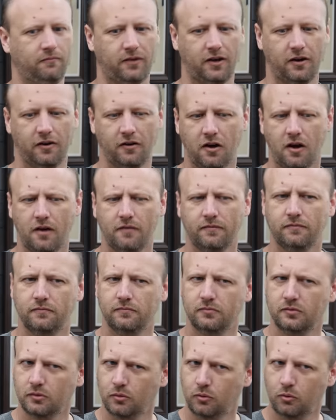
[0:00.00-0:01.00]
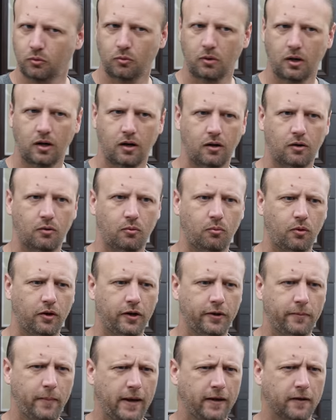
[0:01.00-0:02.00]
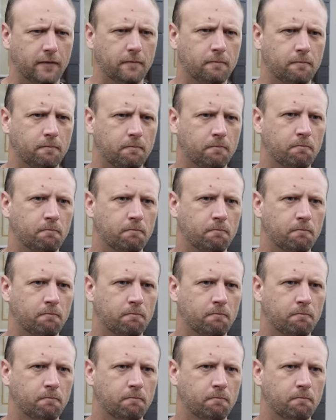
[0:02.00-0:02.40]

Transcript: Fair enough. So uh, what are you making?